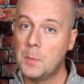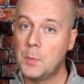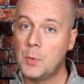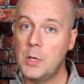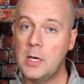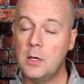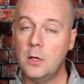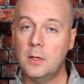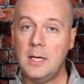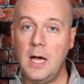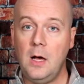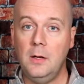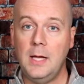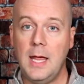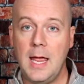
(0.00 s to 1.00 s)
pre-cooked
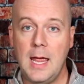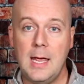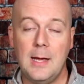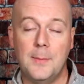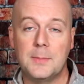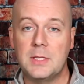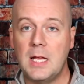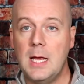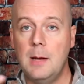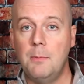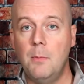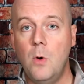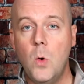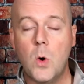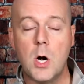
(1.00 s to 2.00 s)
holiday hams,
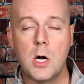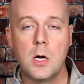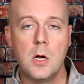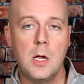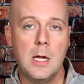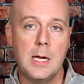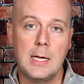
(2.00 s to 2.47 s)
and more.